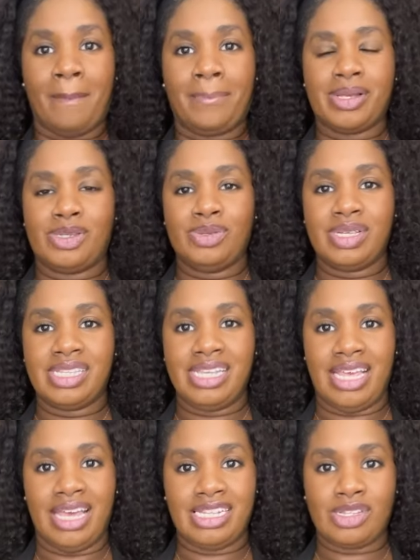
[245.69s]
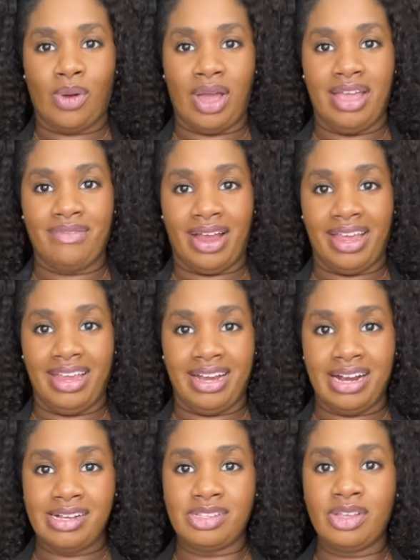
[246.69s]
But you can see it's going to hit right
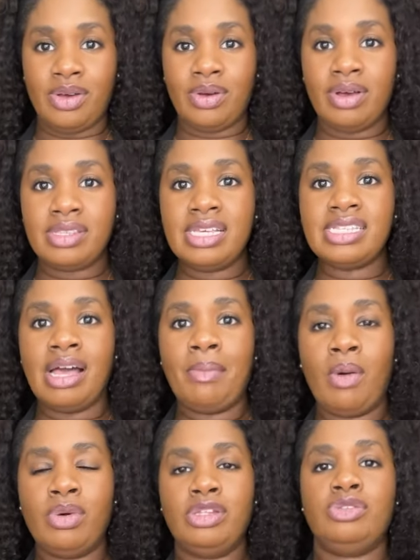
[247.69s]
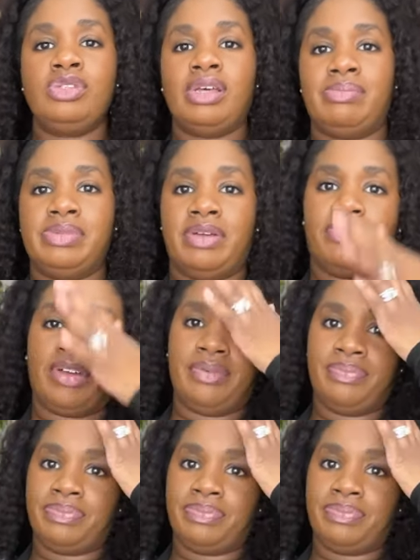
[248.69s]
here. So this time I want to do something different.